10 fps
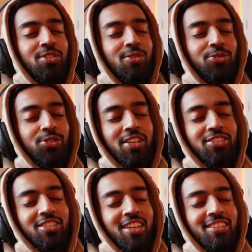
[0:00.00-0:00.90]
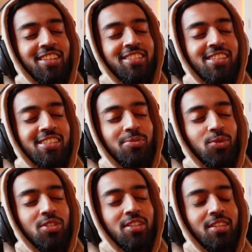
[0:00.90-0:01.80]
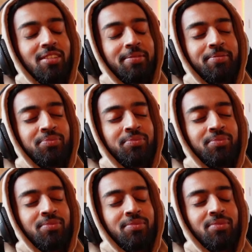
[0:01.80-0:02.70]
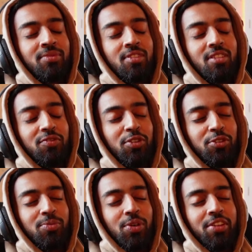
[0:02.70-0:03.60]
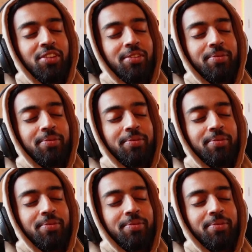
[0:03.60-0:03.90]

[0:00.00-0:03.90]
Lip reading: Close your eyes, just like listen to the music. Feel your breath.